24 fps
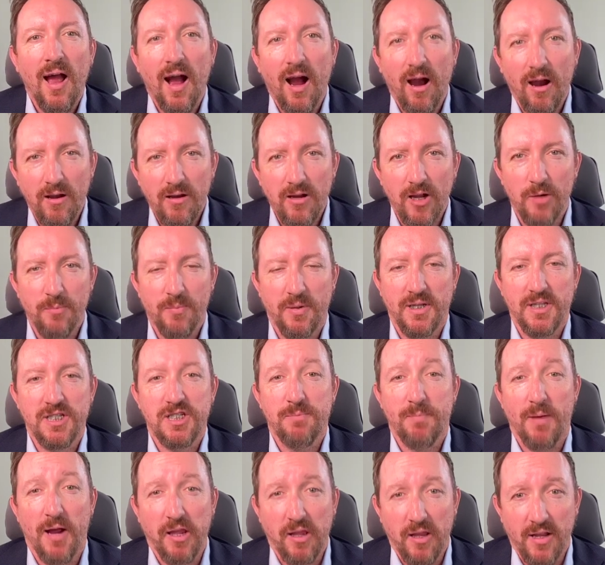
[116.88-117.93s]
Our company
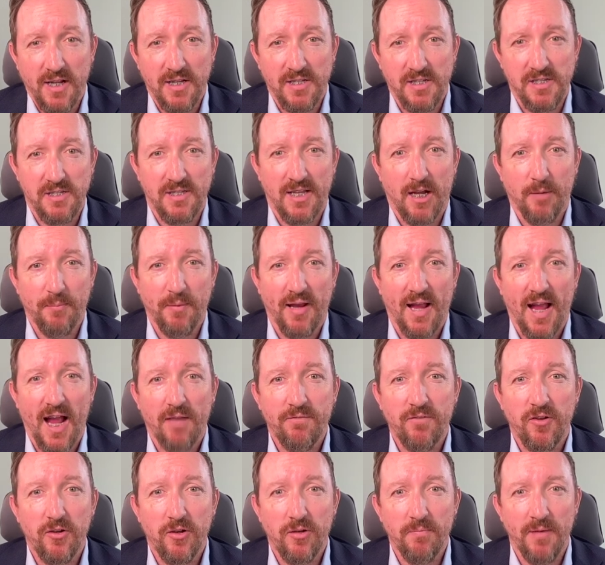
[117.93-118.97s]
specializes in helping
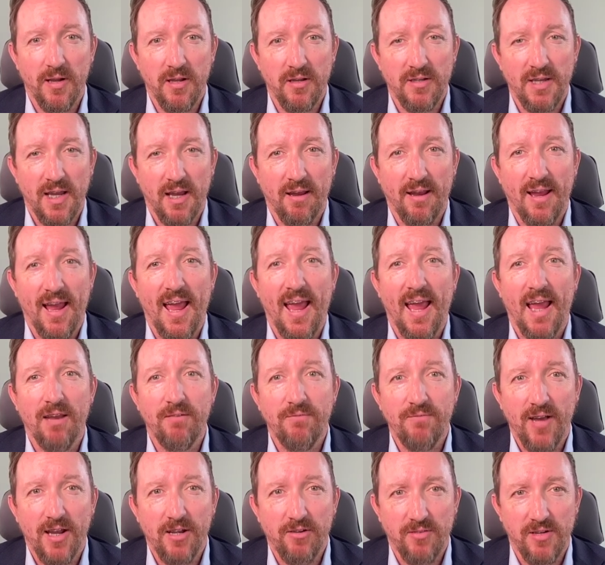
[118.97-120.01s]
active duty military
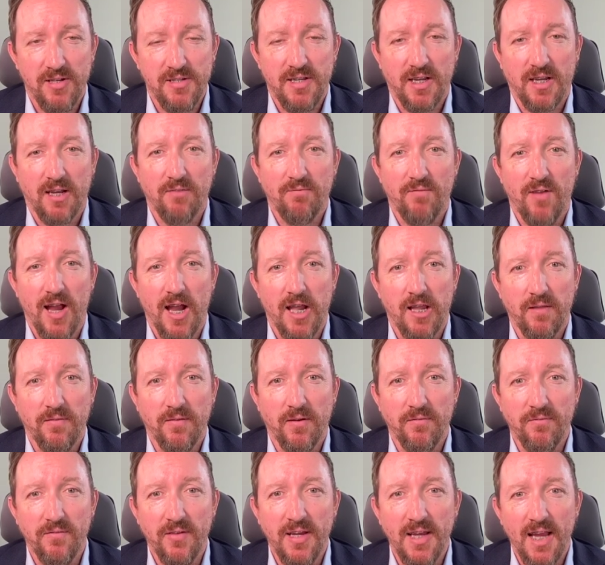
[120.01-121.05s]
and veterans take advantage of
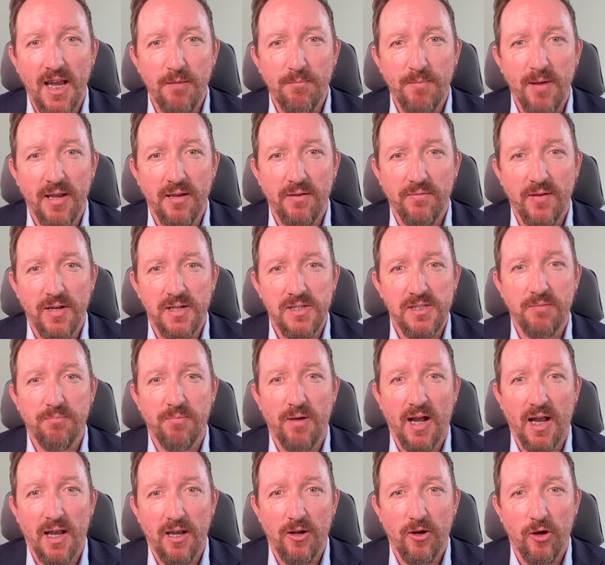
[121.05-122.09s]
their VA benefits to
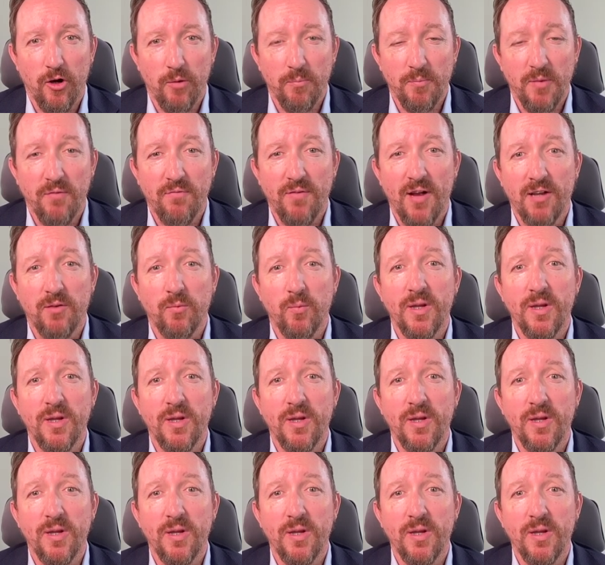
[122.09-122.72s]
buy a home. In fact,